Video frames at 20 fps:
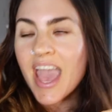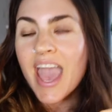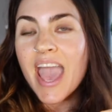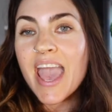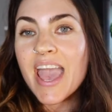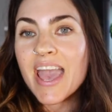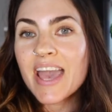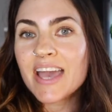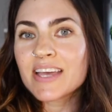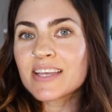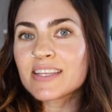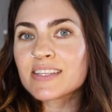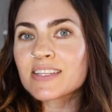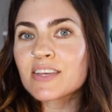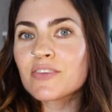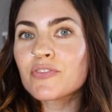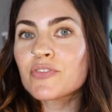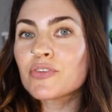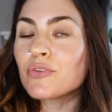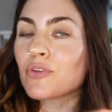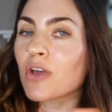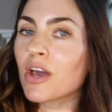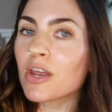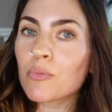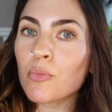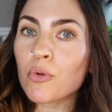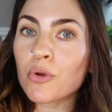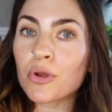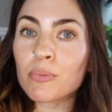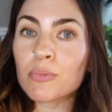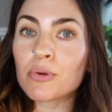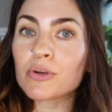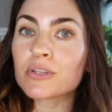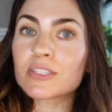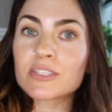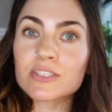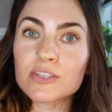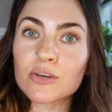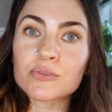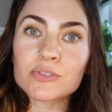And if you're not a morning
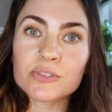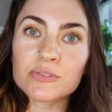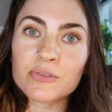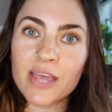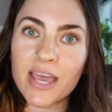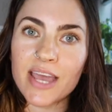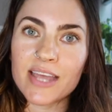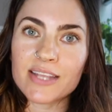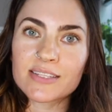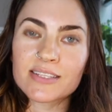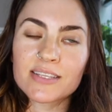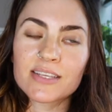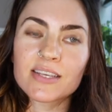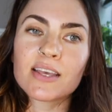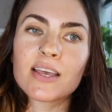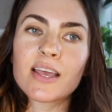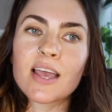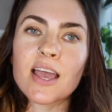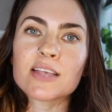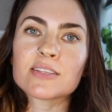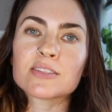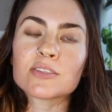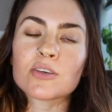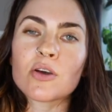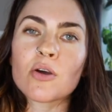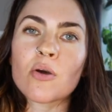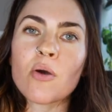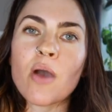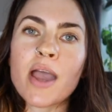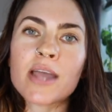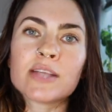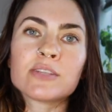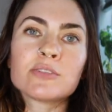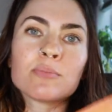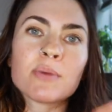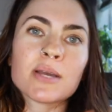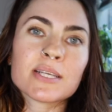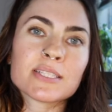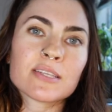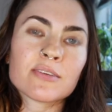person, don't do that. So I do
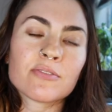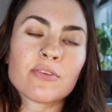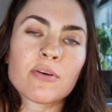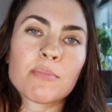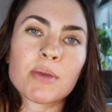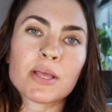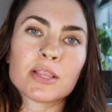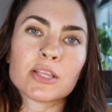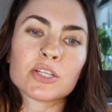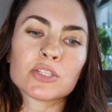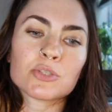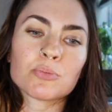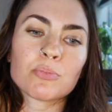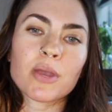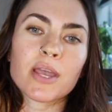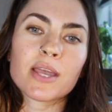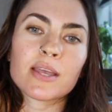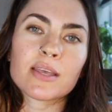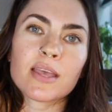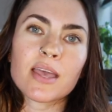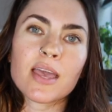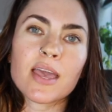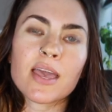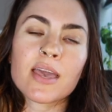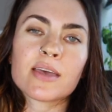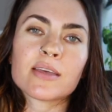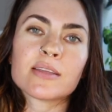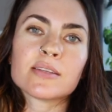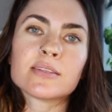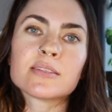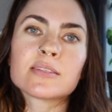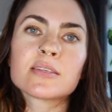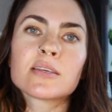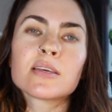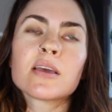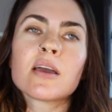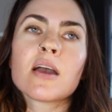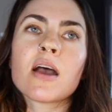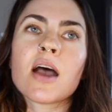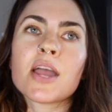my stuff on my lunch break. And
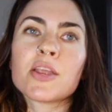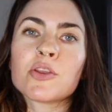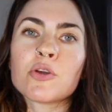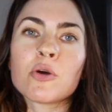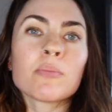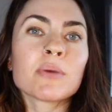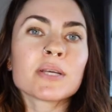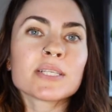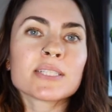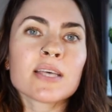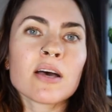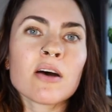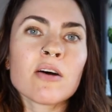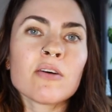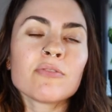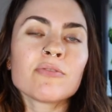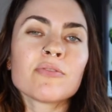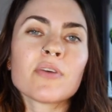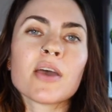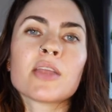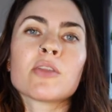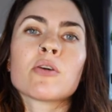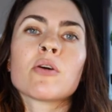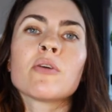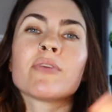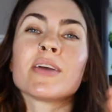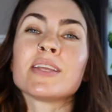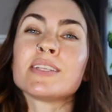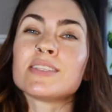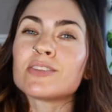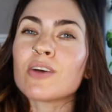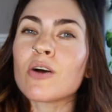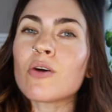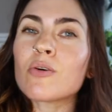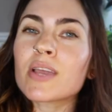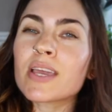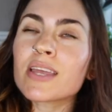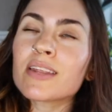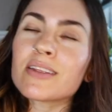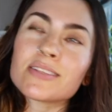I know myself. I know if I
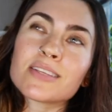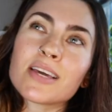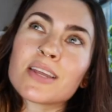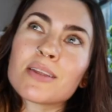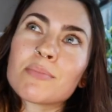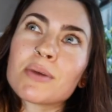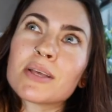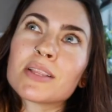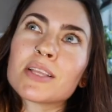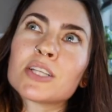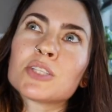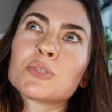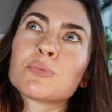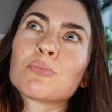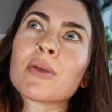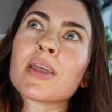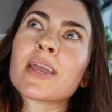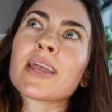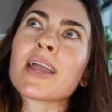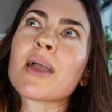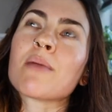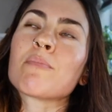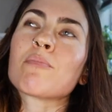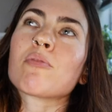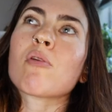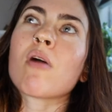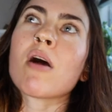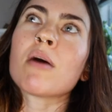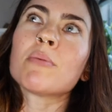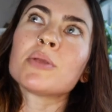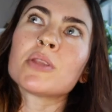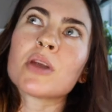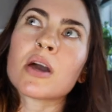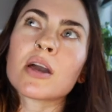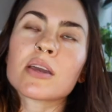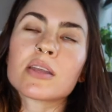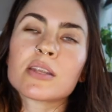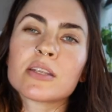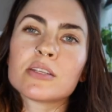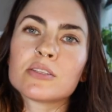don't get it done on my lunch break, I'm probably
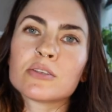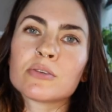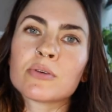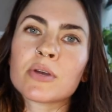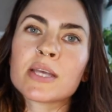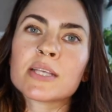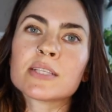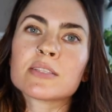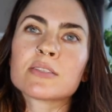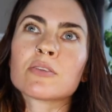not gonna do it.